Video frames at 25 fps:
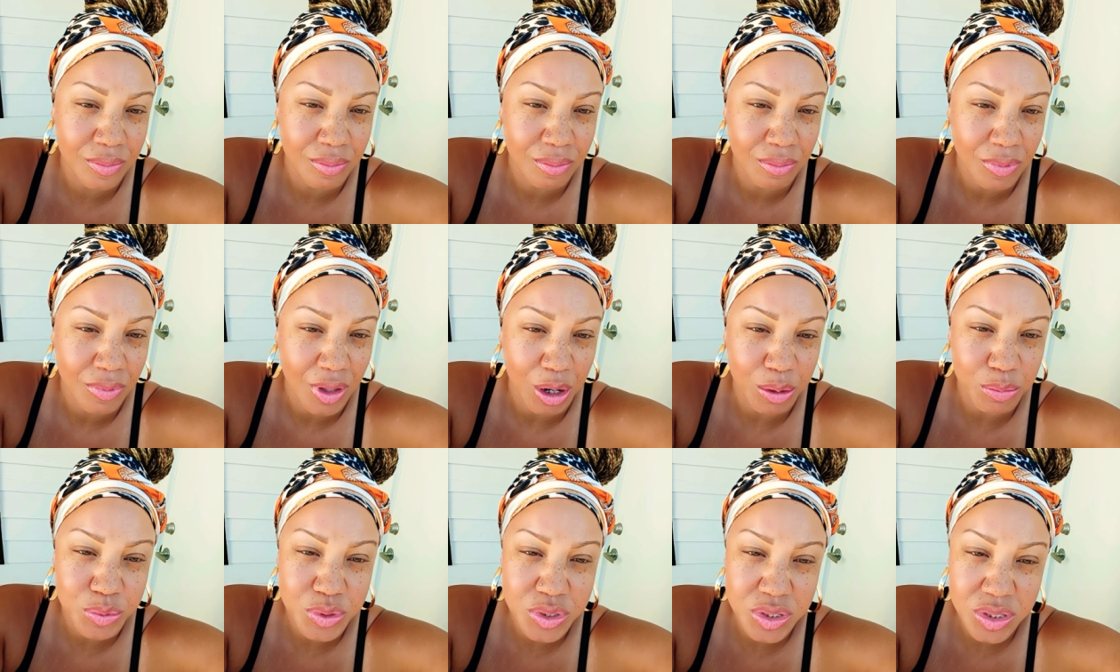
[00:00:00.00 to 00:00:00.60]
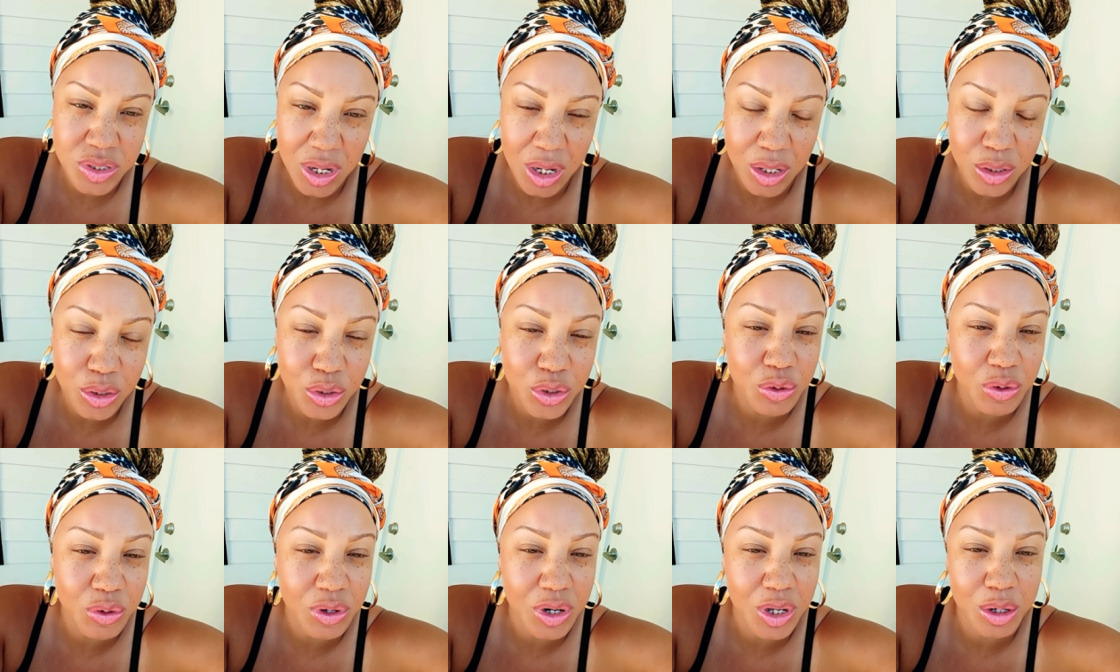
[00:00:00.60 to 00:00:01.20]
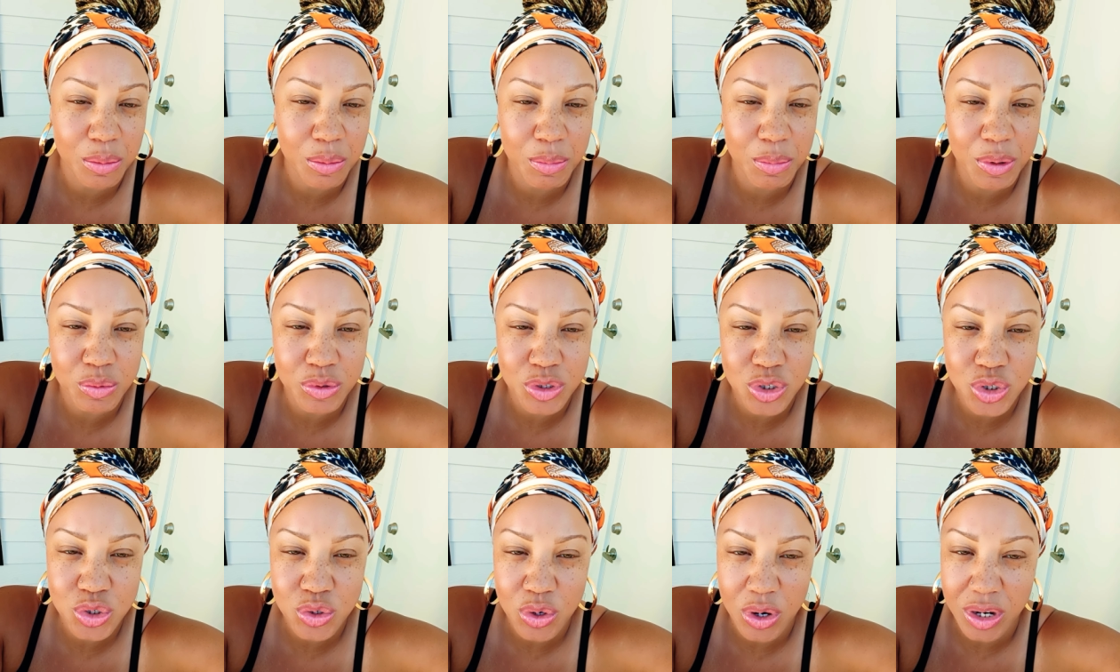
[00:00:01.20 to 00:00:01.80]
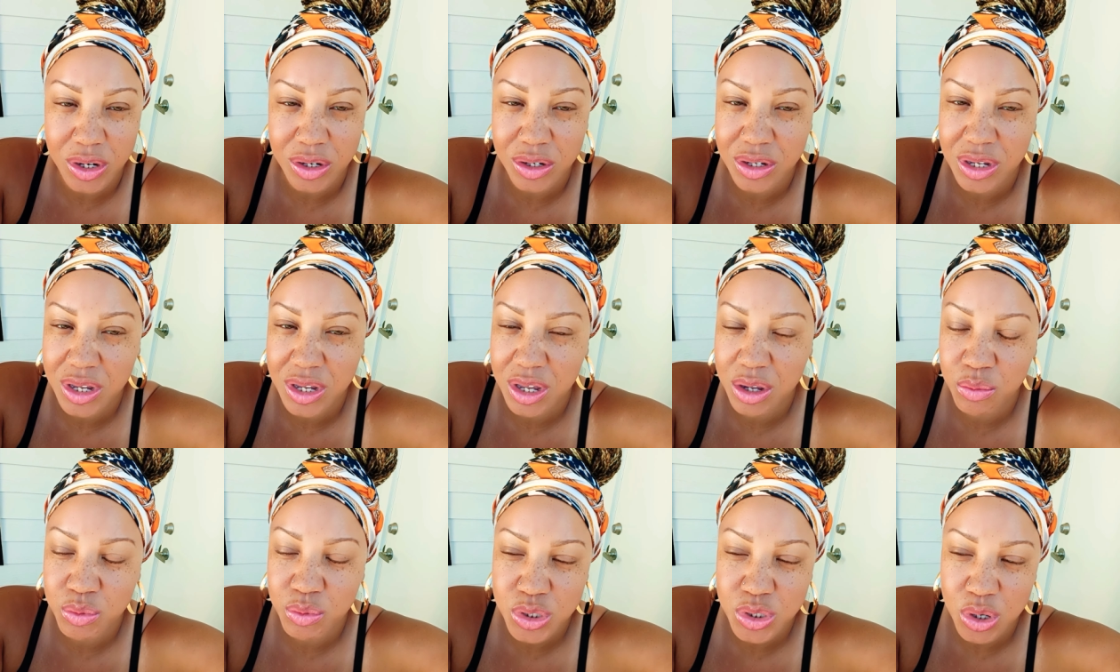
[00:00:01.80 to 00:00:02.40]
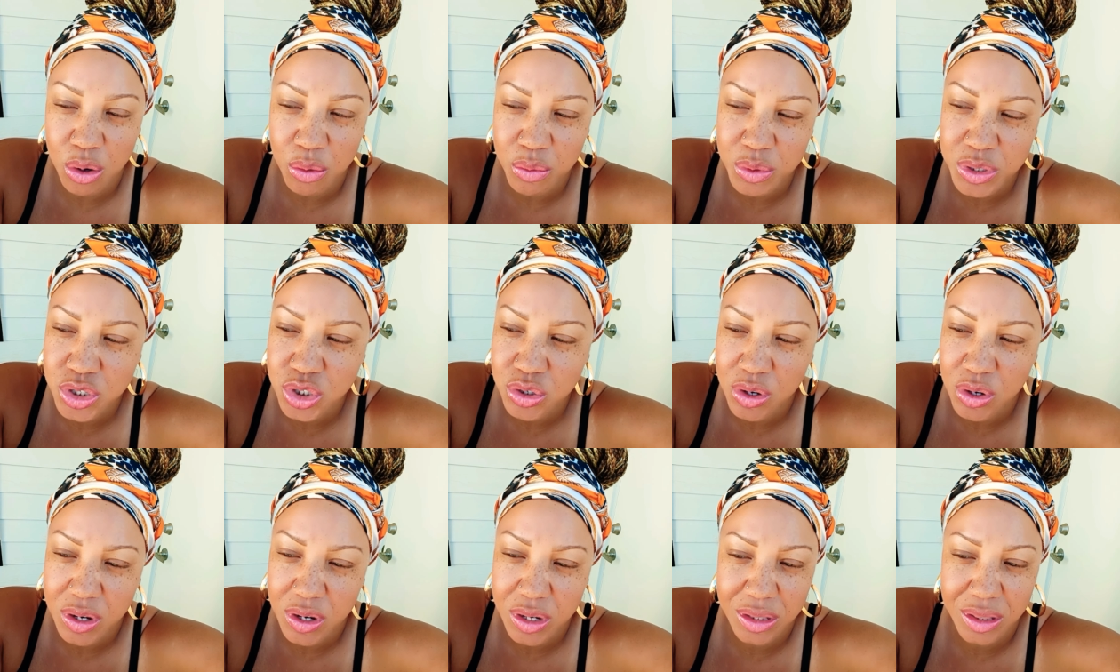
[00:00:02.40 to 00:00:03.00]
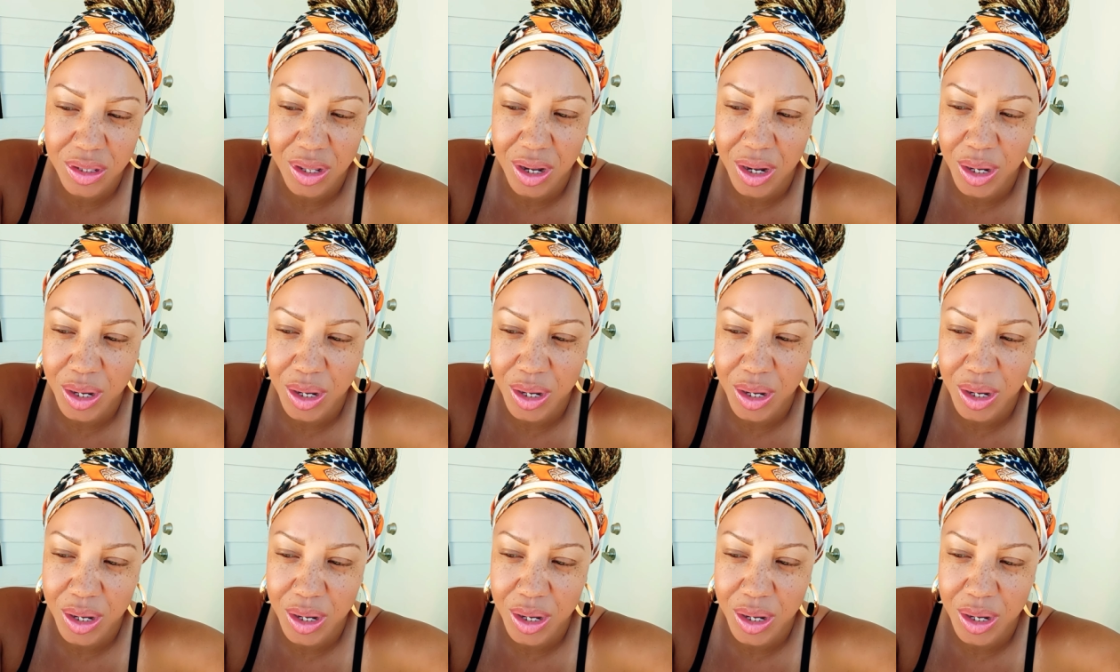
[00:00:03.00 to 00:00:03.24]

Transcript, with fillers: I'm telling you, the enemy was trying to, he was always trying to lie to